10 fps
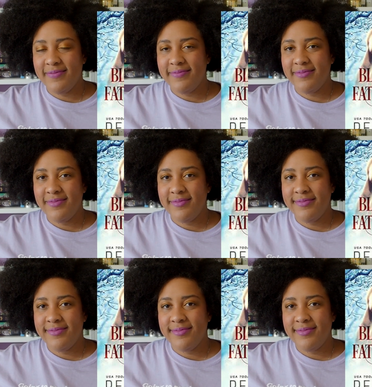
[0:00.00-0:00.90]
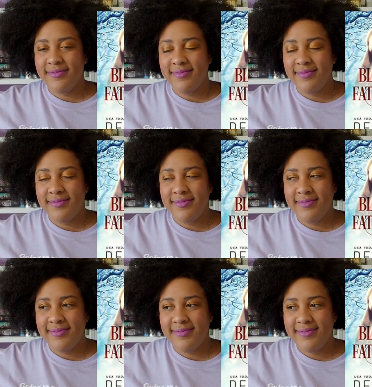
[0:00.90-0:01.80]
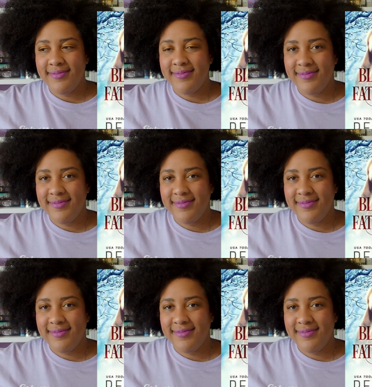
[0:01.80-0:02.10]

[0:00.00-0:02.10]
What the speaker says: [no speech]